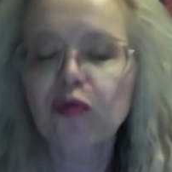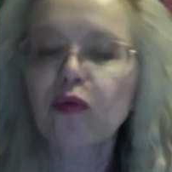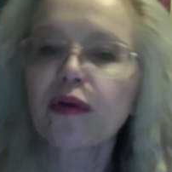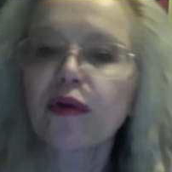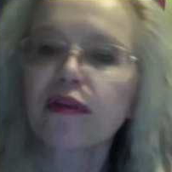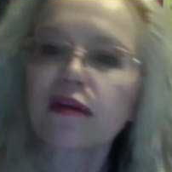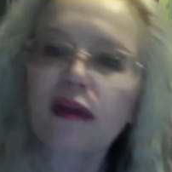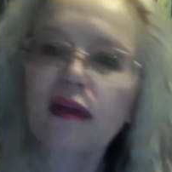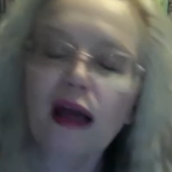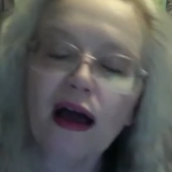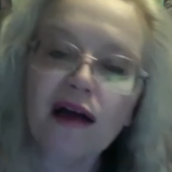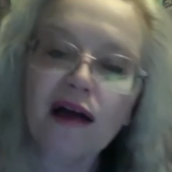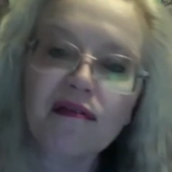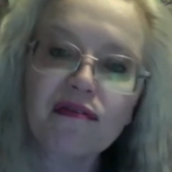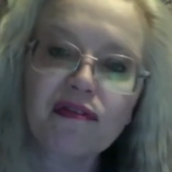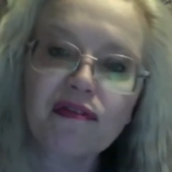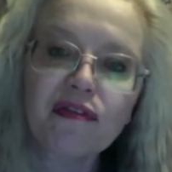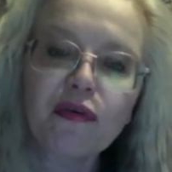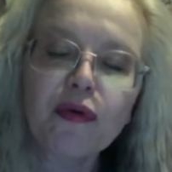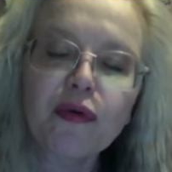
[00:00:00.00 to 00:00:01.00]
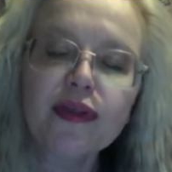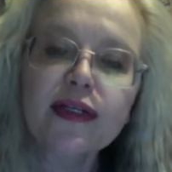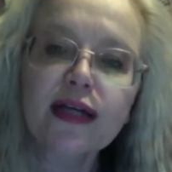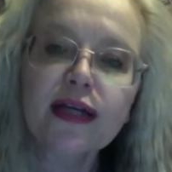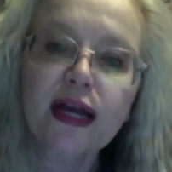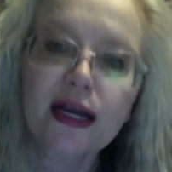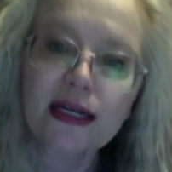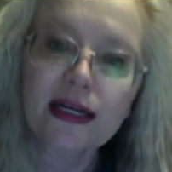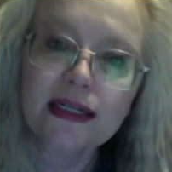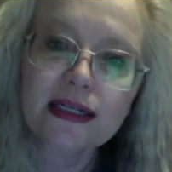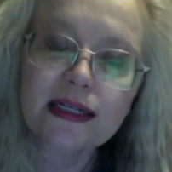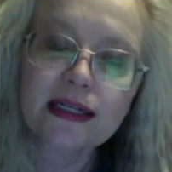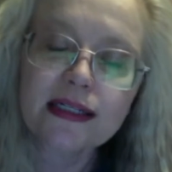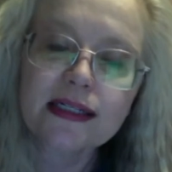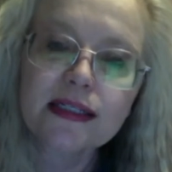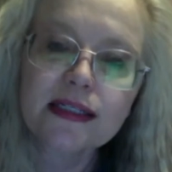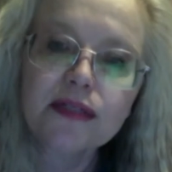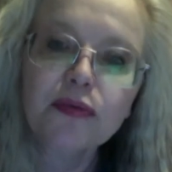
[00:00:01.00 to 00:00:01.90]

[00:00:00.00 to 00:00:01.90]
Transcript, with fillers: with love, with kindness,